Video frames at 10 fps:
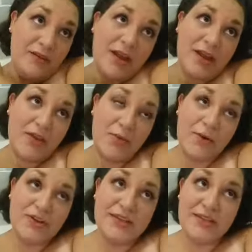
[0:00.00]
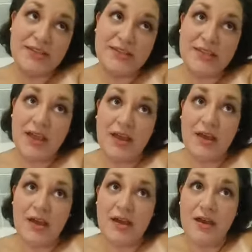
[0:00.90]
another person's
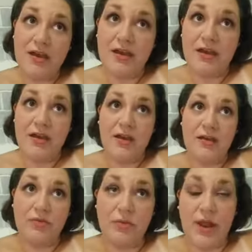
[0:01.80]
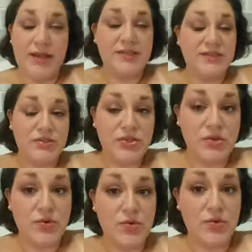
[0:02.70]
rights
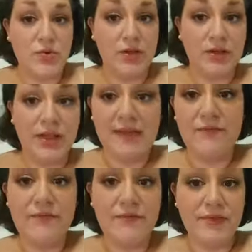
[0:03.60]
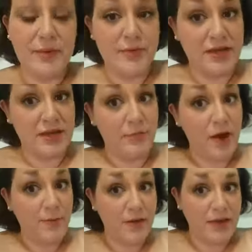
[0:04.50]
to life, liberty,
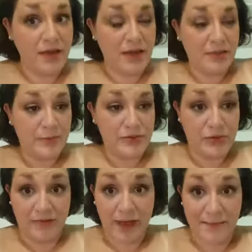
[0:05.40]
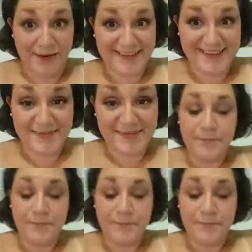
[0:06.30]
property, and the pursuit of happiness,